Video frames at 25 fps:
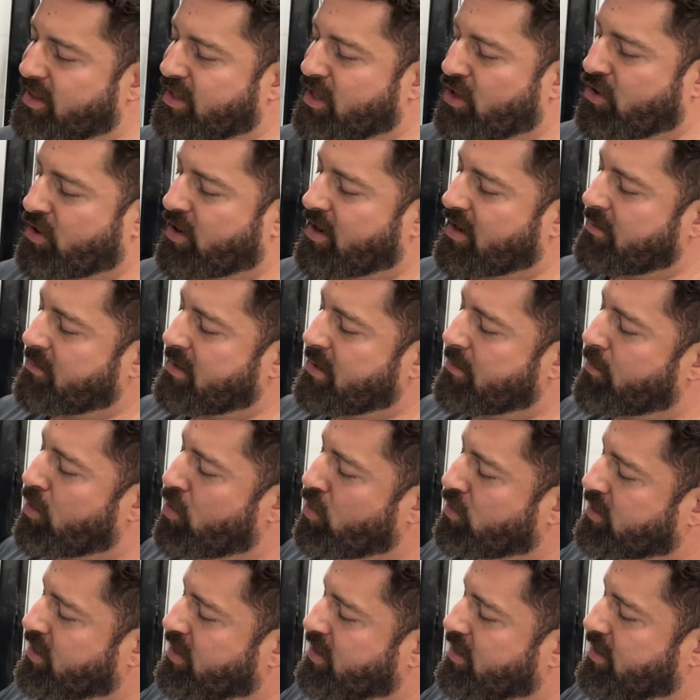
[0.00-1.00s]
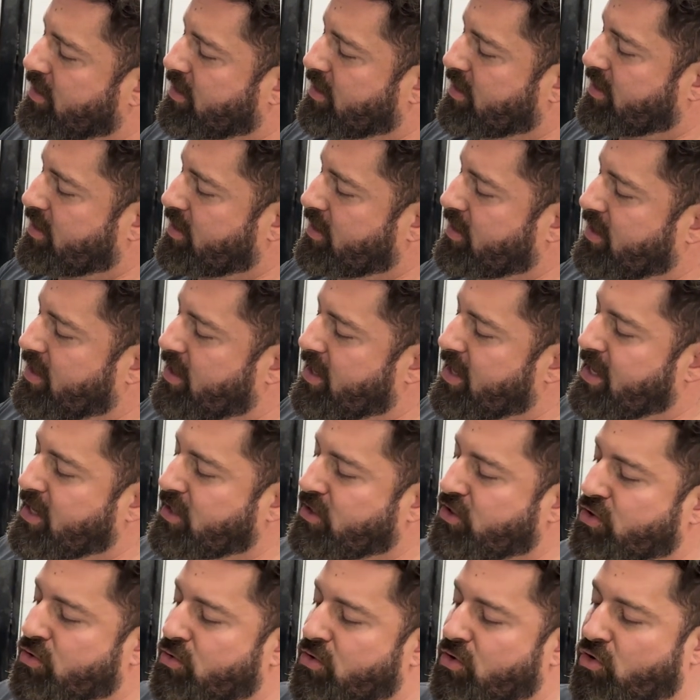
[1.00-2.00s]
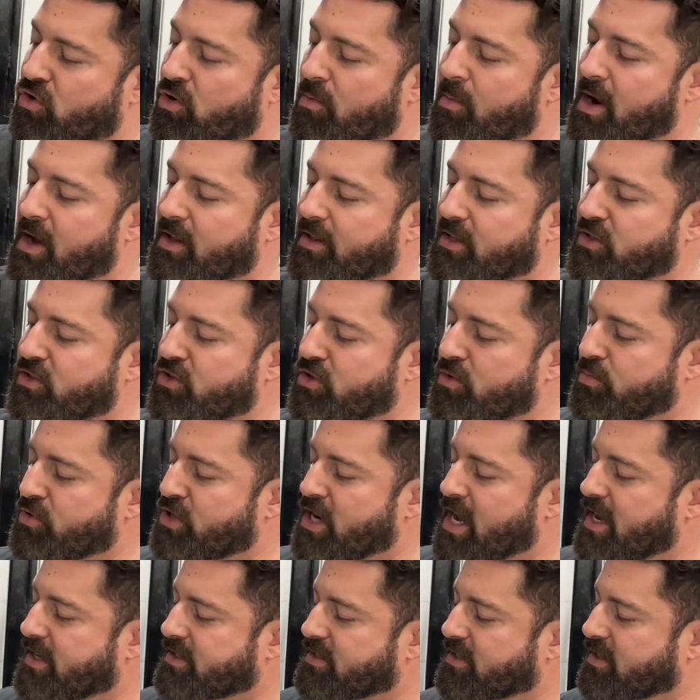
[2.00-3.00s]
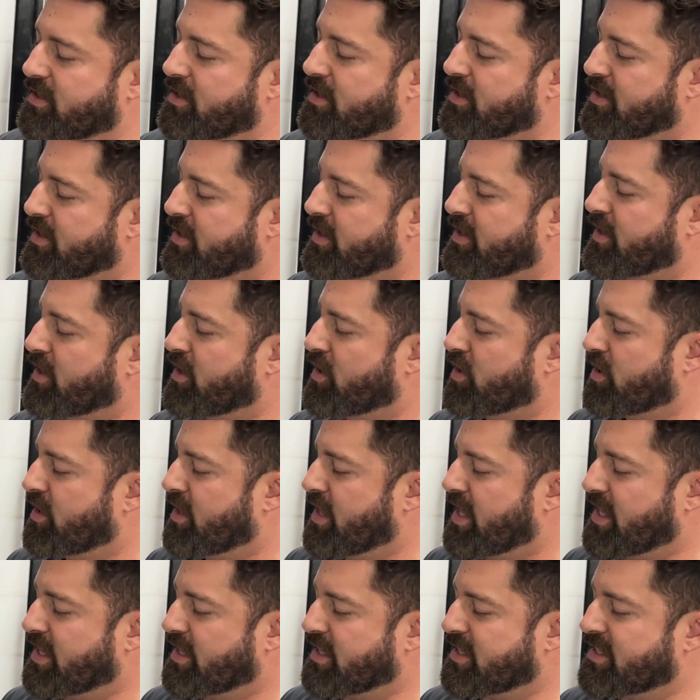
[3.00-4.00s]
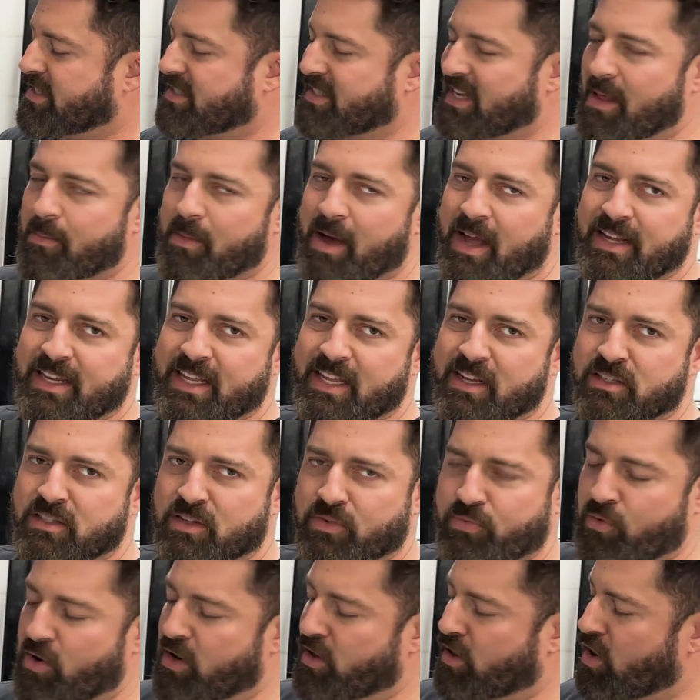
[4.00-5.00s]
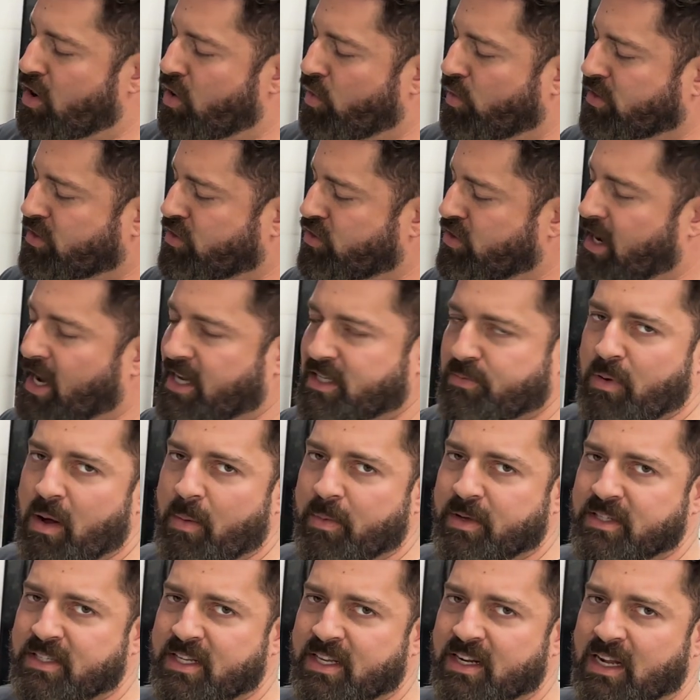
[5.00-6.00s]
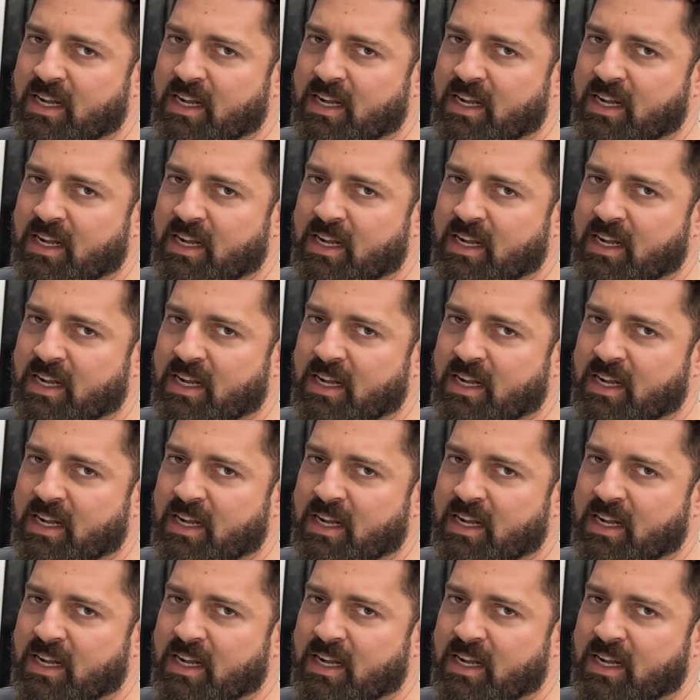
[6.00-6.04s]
that are going to be molded into the chromoly tube chassis. Same idea as the front lowers. You guys probably seen a